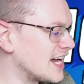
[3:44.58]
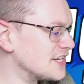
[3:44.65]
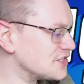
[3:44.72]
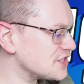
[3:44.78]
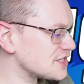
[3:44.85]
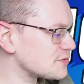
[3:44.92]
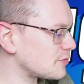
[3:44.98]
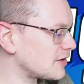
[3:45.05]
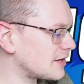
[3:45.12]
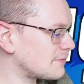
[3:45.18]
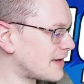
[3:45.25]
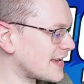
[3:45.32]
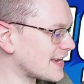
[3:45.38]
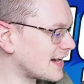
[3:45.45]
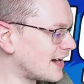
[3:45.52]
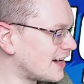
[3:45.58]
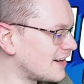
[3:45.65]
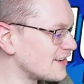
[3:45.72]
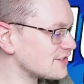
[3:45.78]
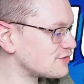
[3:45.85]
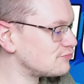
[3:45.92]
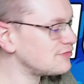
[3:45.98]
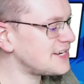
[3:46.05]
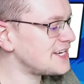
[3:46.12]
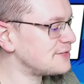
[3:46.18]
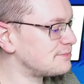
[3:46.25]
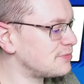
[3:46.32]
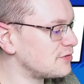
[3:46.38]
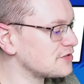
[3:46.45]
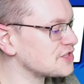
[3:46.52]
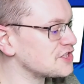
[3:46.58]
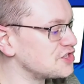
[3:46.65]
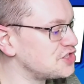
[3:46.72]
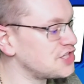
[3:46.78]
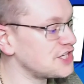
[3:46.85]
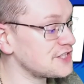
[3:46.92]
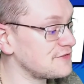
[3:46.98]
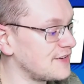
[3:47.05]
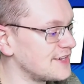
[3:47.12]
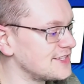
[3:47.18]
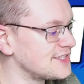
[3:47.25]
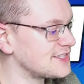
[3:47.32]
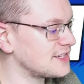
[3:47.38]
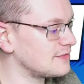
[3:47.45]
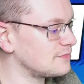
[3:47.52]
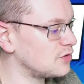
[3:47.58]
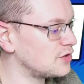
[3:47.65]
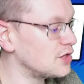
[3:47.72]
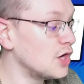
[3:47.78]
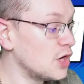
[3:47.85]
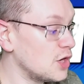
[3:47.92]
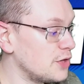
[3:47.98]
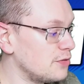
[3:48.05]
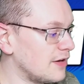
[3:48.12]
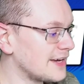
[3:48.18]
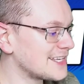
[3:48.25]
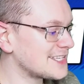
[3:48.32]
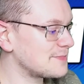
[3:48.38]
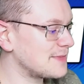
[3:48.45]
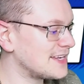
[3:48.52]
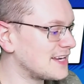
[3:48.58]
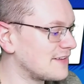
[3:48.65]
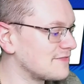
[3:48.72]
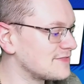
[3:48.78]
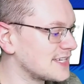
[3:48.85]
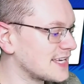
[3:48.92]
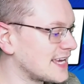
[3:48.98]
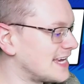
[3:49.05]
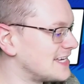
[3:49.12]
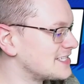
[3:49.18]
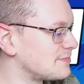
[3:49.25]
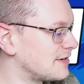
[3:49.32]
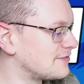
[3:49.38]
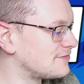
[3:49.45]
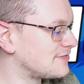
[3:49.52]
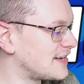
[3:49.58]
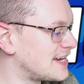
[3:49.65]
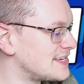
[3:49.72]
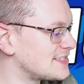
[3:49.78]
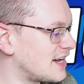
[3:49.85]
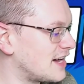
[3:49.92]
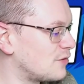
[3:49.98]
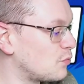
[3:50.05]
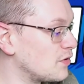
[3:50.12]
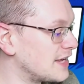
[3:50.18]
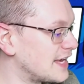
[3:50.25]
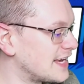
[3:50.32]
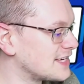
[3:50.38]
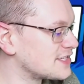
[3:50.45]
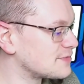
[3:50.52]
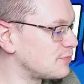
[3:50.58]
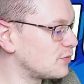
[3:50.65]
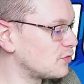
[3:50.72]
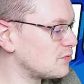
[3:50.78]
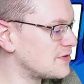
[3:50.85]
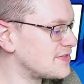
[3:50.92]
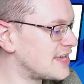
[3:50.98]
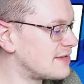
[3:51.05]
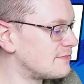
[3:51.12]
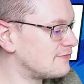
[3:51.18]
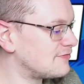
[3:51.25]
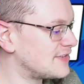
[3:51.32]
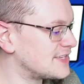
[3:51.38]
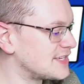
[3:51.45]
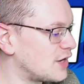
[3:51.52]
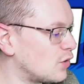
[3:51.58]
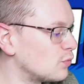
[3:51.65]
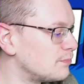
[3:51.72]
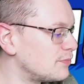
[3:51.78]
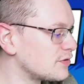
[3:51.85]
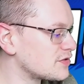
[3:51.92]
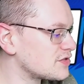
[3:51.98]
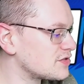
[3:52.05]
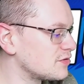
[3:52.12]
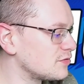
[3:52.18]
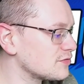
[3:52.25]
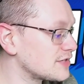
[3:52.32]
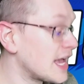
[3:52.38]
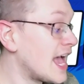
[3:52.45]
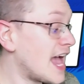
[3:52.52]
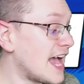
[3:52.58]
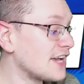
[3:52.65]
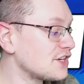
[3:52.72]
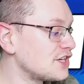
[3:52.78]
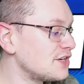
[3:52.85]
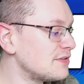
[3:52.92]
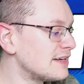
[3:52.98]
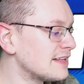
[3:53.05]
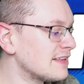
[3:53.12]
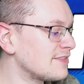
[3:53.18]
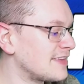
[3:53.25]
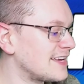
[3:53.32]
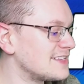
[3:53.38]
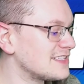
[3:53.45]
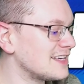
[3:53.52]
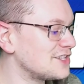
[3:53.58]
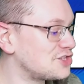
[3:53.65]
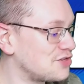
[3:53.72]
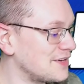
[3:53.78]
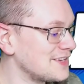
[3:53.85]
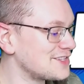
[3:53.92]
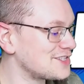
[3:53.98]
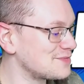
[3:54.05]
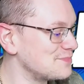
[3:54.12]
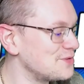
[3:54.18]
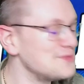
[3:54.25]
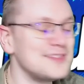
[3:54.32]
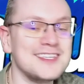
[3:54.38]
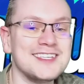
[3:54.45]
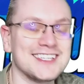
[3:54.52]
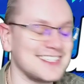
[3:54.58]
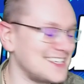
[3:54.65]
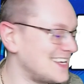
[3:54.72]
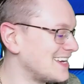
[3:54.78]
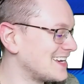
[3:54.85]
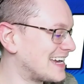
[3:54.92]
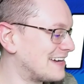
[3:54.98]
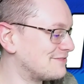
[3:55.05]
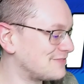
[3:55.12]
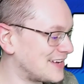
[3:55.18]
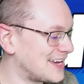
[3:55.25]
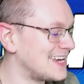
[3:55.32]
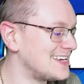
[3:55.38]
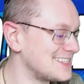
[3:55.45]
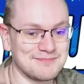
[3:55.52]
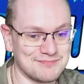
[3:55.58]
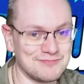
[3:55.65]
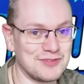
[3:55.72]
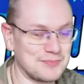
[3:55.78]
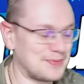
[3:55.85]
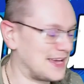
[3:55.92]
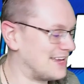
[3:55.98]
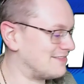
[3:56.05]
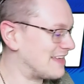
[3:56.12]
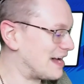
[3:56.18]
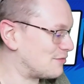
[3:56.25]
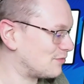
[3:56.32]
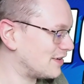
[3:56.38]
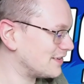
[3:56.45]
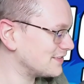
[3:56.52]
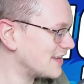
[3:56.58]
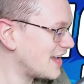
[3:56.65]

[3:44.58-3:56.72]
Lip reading: just want to make art, read books, and just find someone who likes me enough to kiss my face. I want to explore with him and visit old bookstores and cute little things like drink smoothies at near cafes. Repeat that one.